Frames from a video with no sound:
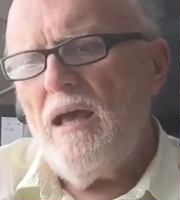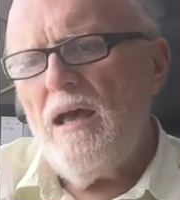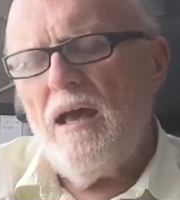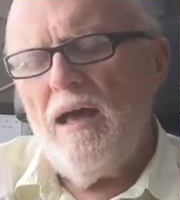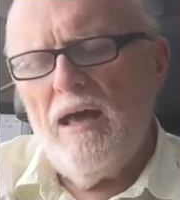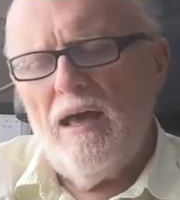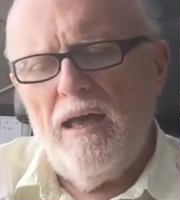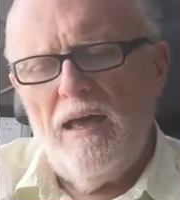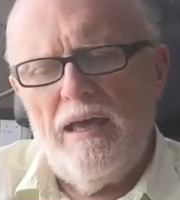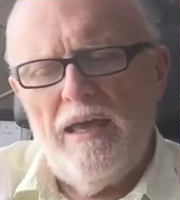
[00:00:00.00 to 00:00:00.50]

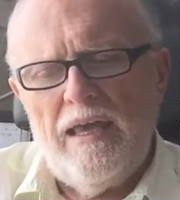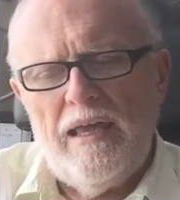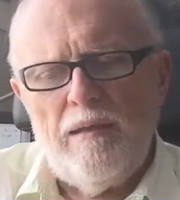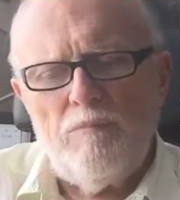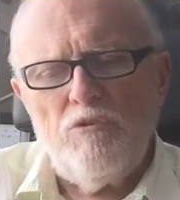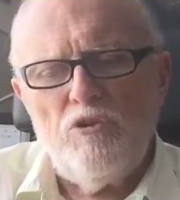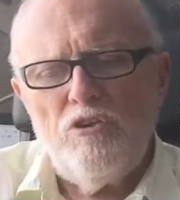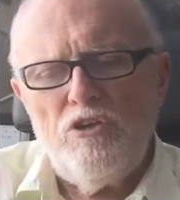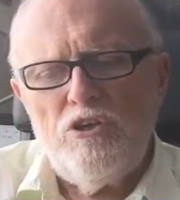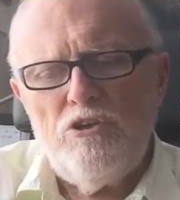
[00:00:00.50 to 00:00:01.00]
And
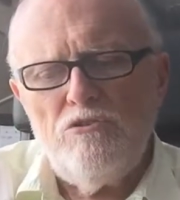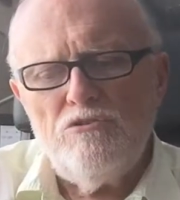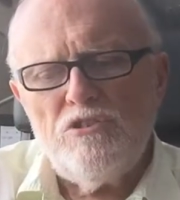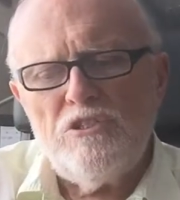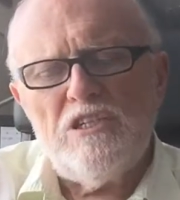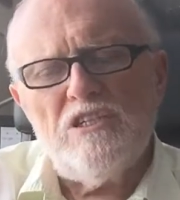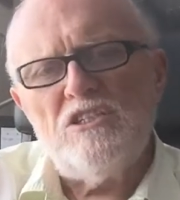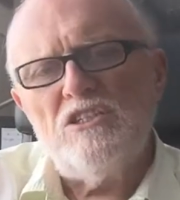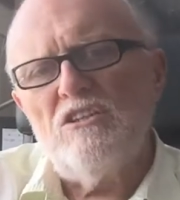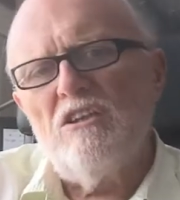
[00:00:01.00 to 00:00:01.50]
I'm going to use
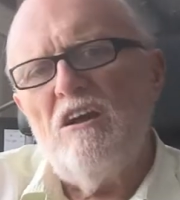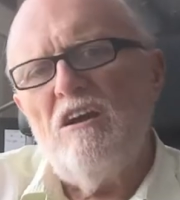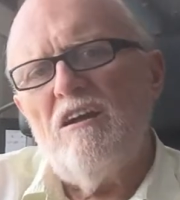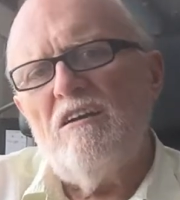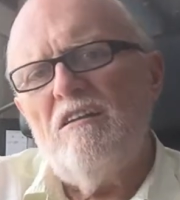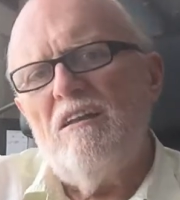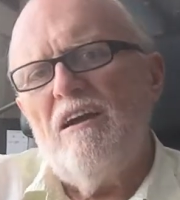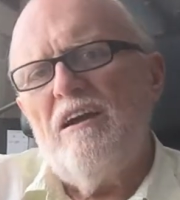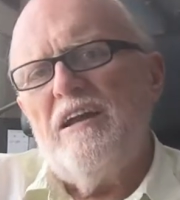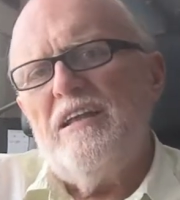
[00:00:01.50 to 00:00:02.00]
this
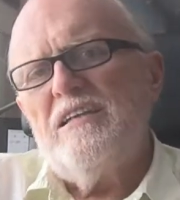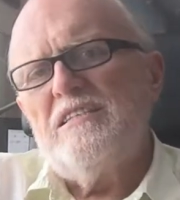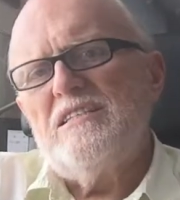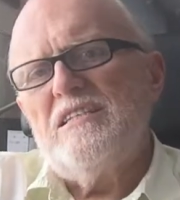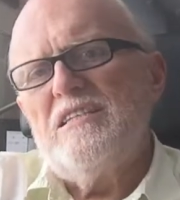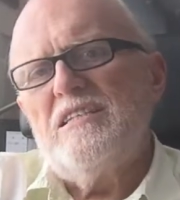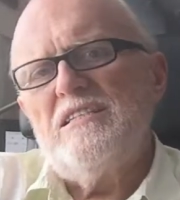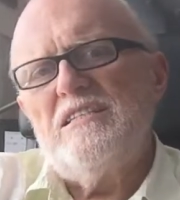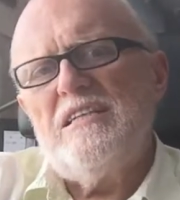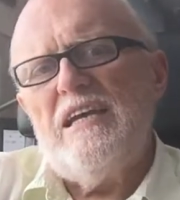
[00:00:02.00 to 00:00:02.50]
log line as
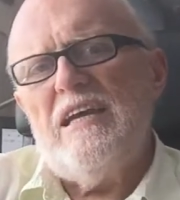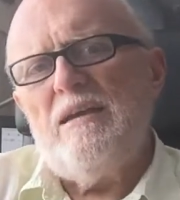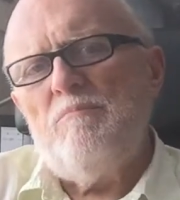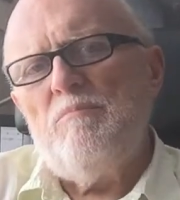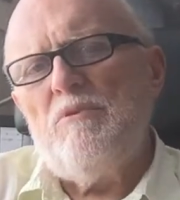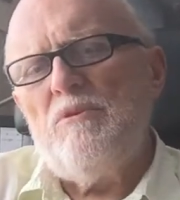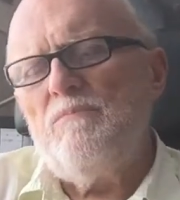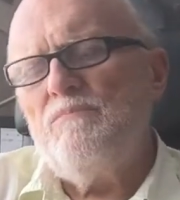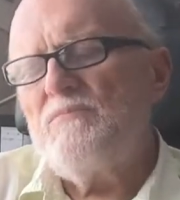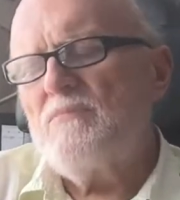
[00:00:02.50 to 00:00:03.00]
an example